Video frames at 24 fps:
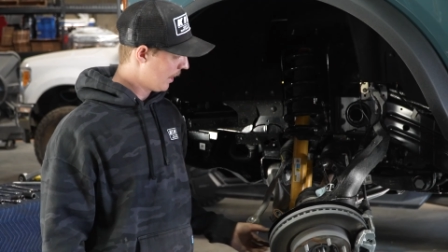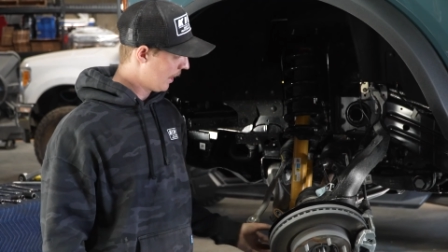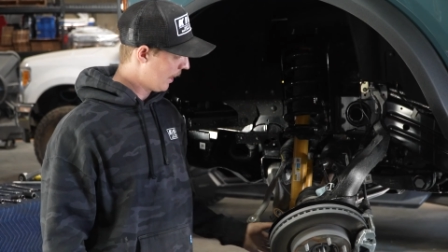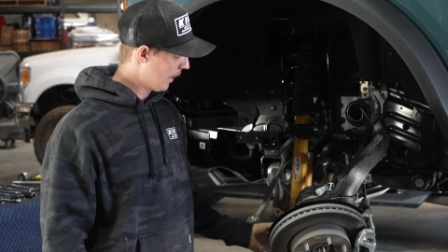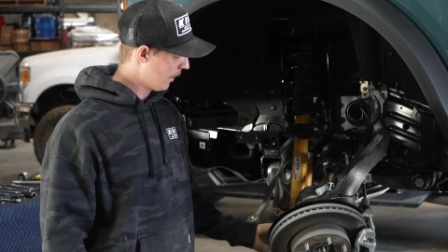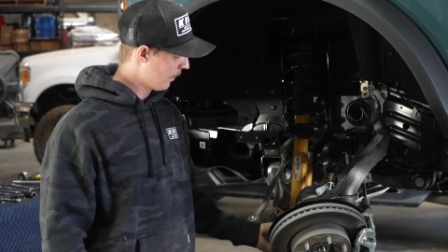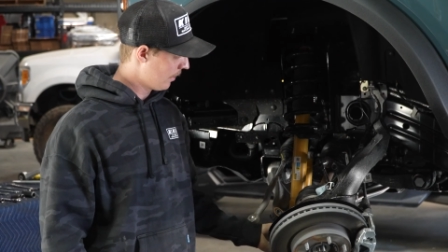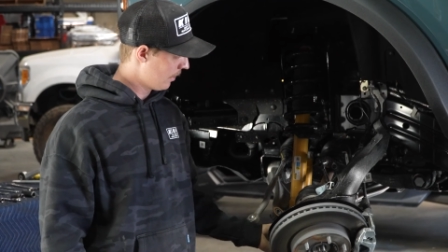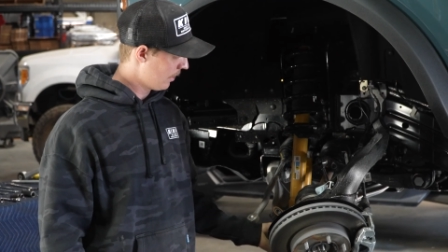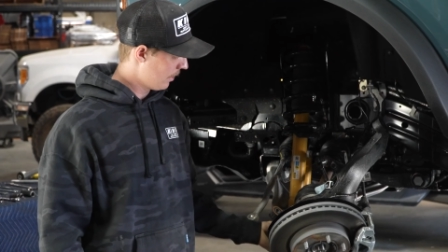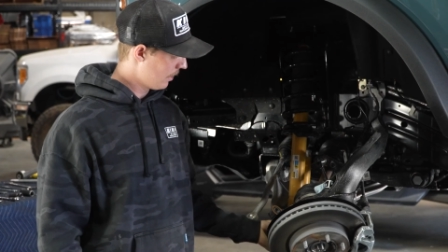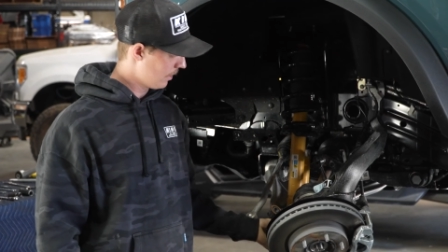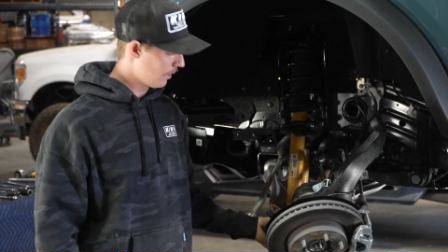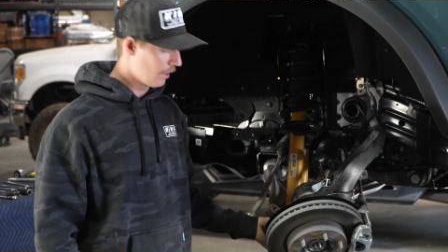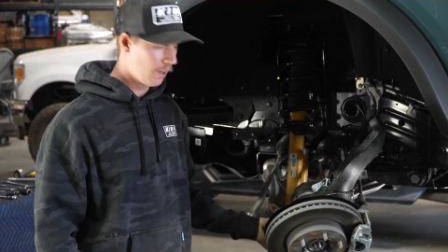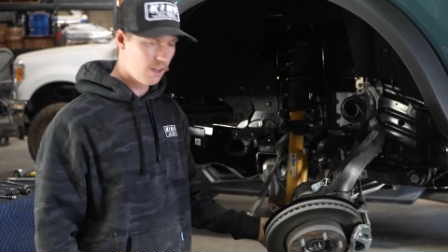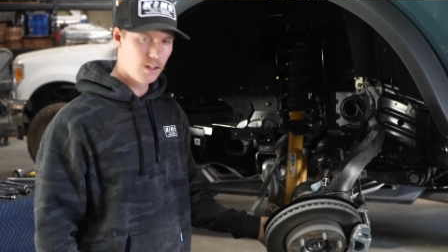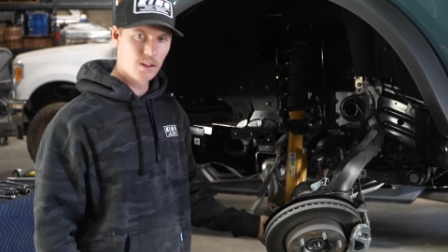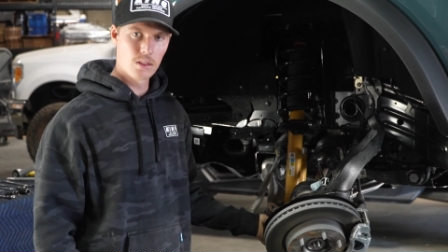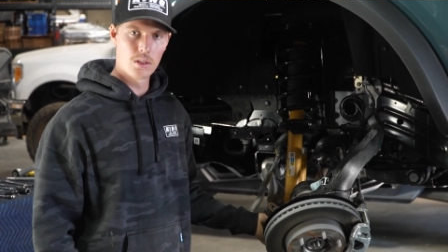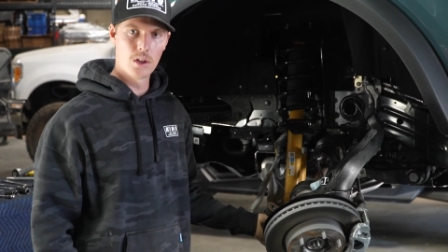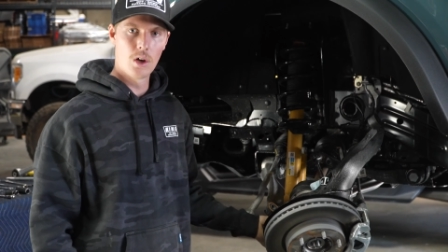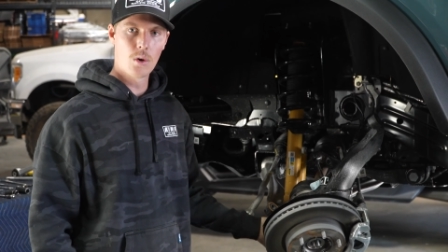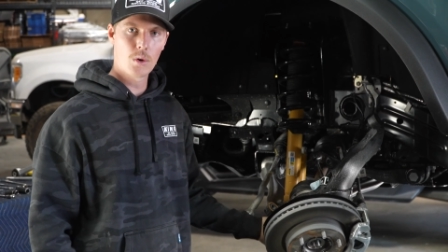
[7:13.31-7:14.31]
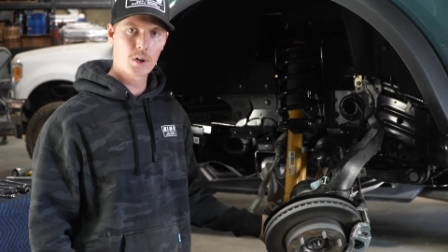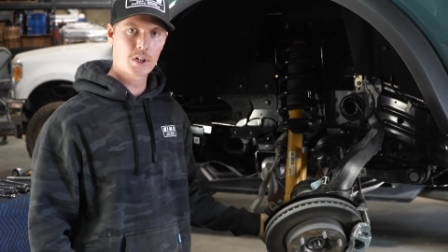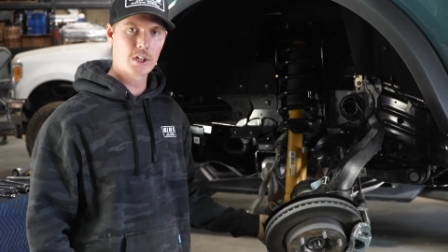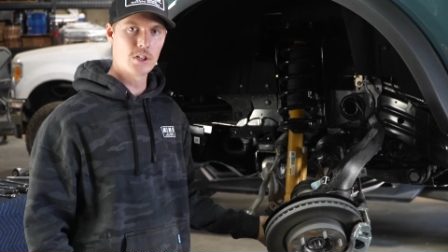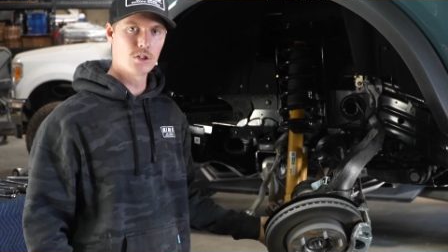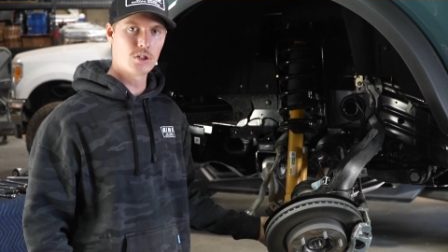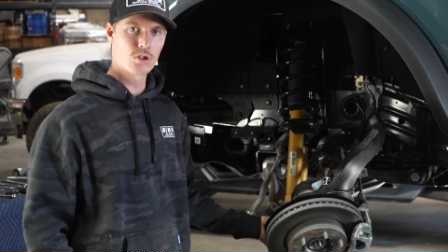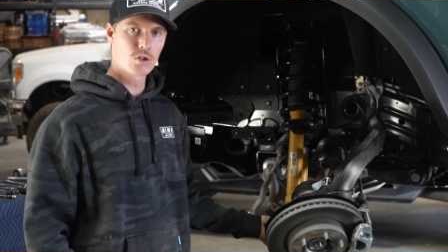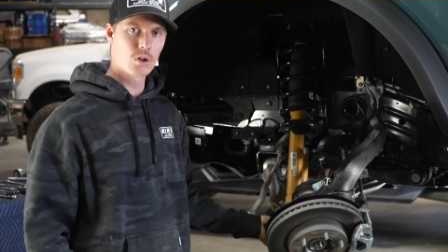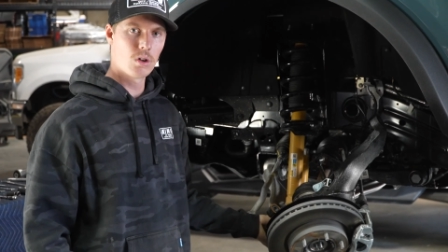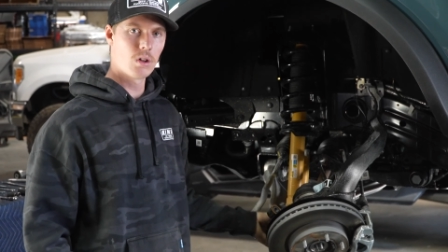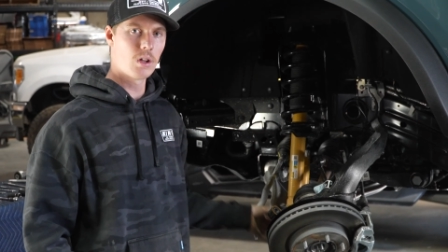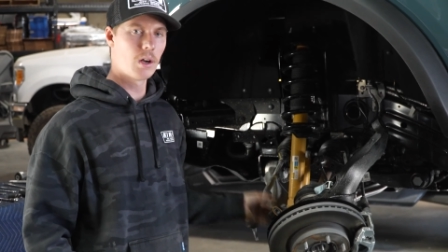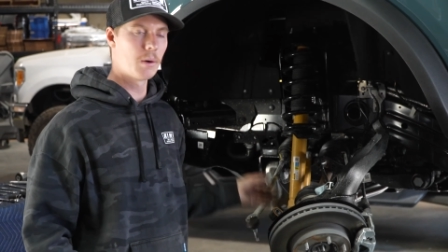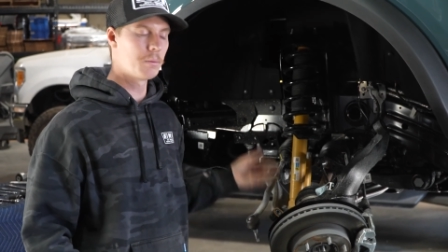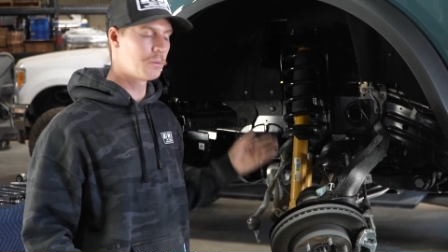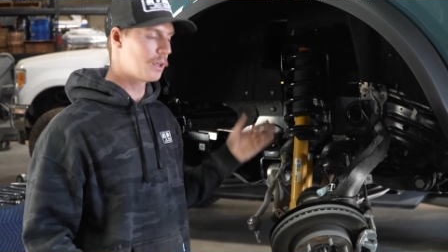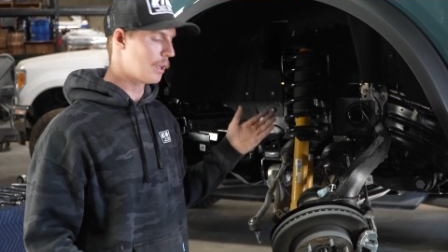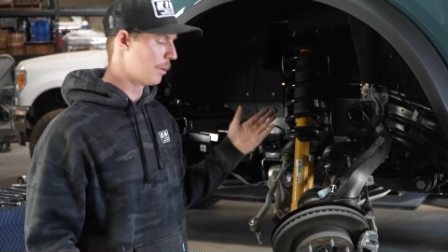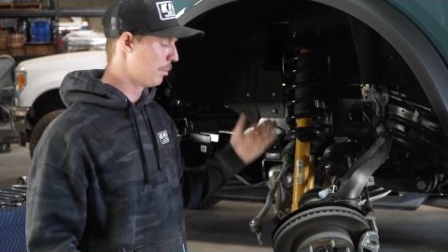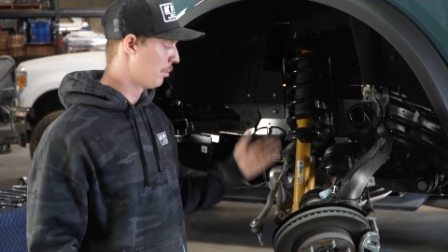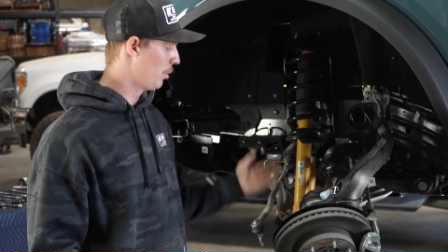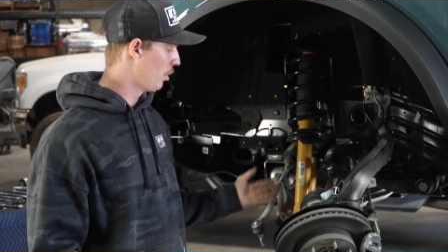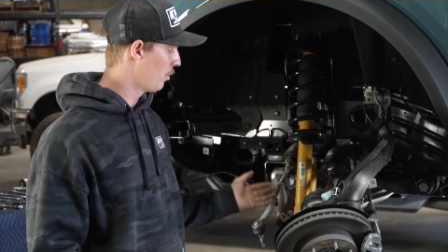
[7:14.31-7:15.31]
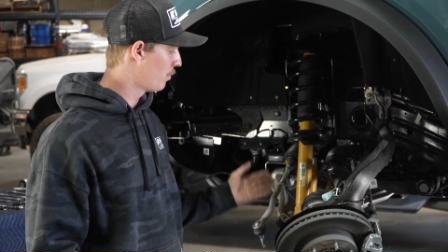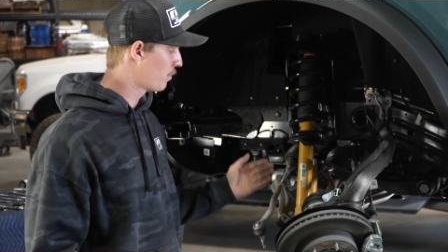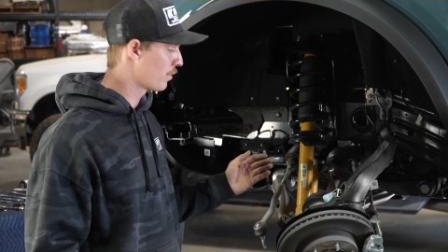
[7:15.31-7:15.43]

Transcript: and the lower control arm can move